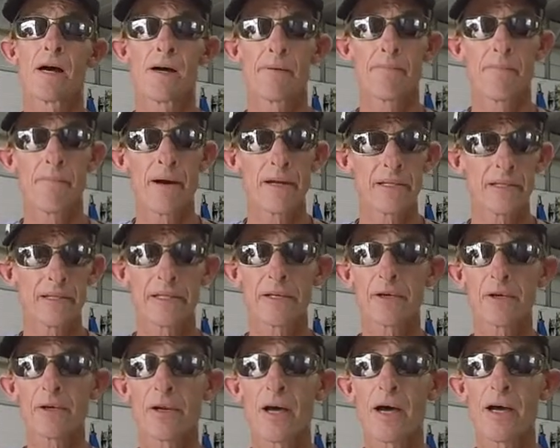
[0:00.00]
My
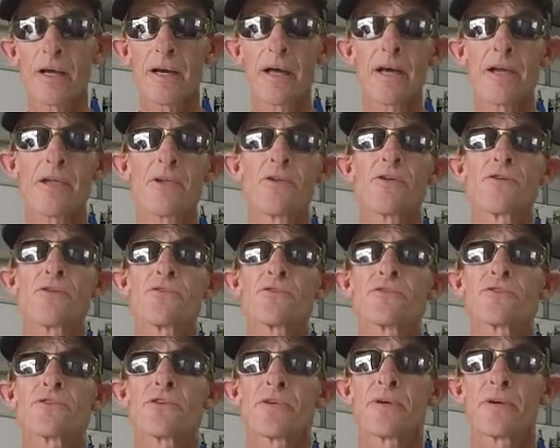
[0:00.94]
leader line I
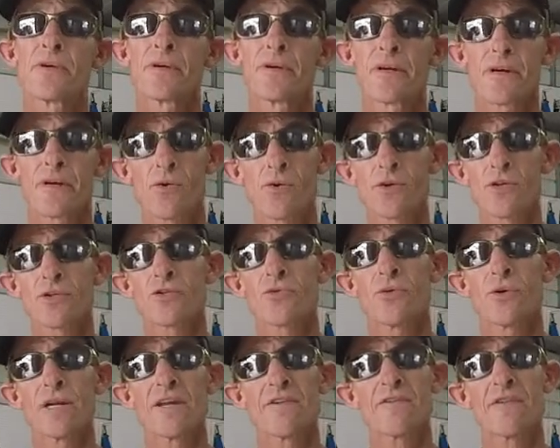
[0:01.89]
use, of course,
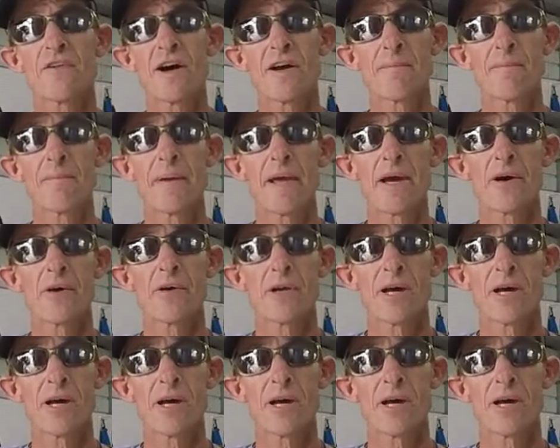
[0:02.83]
25 pound